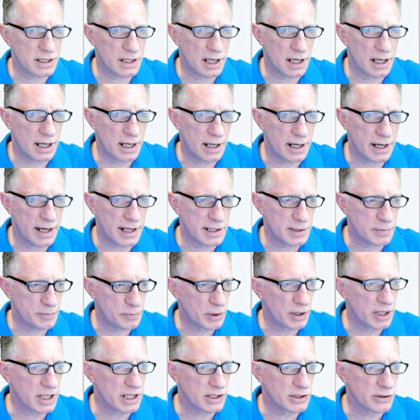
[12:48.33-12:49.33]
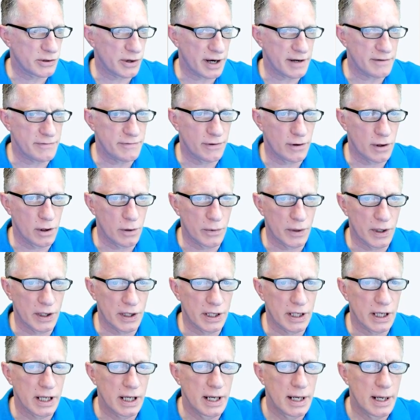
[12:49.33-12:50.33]
It's pretty
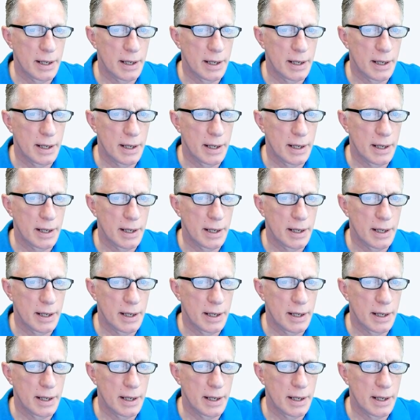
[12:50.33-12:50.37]
straightforward,